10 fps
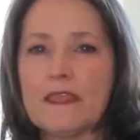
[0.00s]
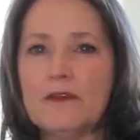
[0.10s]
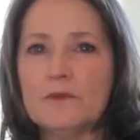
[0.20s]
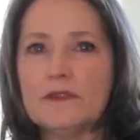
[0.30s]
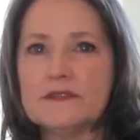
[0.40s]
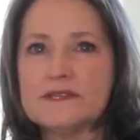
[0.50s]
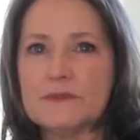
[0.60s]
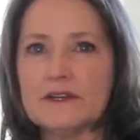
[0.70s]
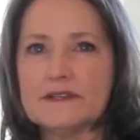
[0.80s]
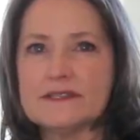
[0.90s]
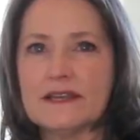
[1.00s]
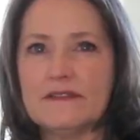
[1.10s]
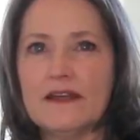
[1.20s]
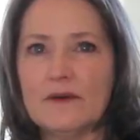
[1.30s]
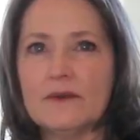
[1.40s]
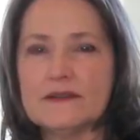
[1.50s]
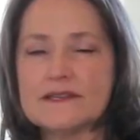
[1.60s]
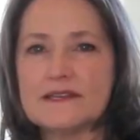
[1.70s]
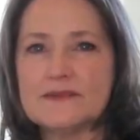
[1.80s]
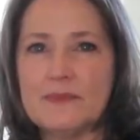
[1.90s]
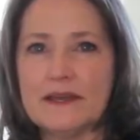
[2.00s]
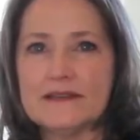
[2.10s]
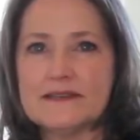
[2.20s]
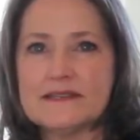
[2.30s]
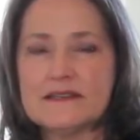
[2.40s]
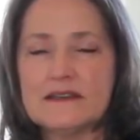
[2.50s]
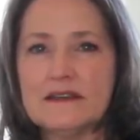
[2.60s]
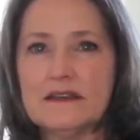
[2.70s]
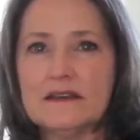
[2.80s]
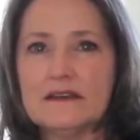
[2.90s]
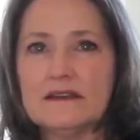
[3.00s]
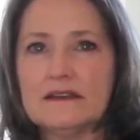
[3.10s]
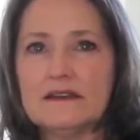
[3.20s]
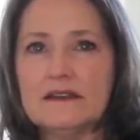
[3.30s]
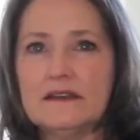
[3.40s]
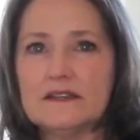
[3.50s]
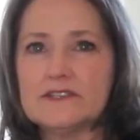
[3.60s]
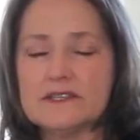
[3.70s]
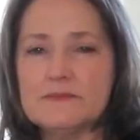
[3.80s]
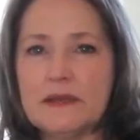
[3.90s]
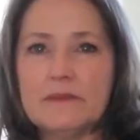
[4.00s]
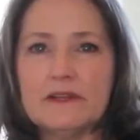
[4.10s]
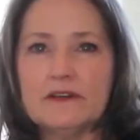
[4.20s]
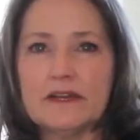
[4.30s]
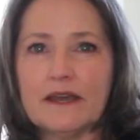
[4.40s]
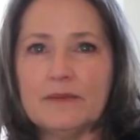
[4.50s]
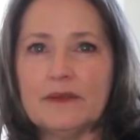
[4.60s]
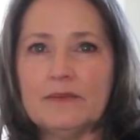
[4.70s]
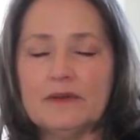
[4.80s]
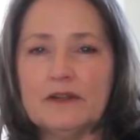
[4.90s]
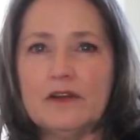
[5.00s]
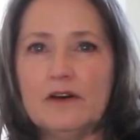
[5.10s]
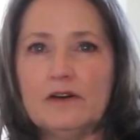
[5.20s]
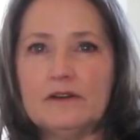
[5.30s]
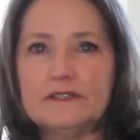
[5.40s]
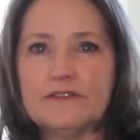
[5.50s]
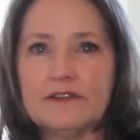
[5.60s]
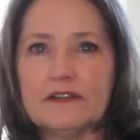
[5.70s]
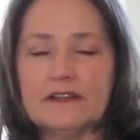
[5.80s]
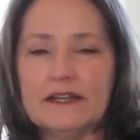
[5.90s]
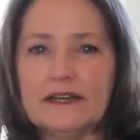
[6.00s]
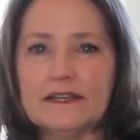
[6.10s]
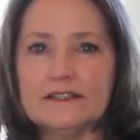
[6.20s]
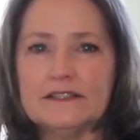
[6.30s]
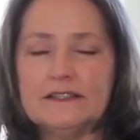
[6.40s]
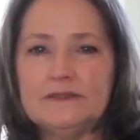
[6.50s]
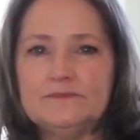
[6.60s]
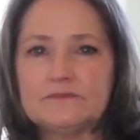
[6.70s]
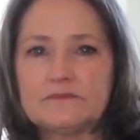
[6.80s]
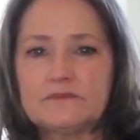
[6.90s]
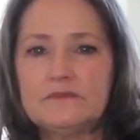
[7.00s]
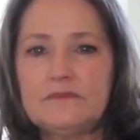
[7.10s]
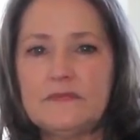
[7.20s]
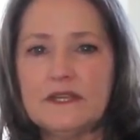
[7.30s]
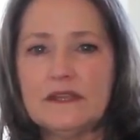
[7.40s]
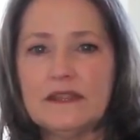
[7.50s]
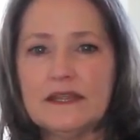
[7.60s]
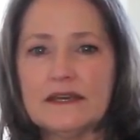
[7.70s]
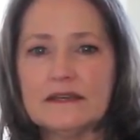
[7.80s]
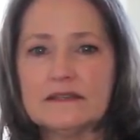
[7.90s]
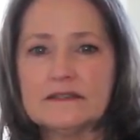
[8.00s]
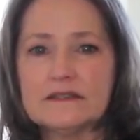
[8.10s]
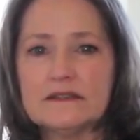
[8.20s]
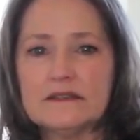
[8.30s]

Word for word: And when the Spirit said that was his best, it just made me look at people in a whole different light, that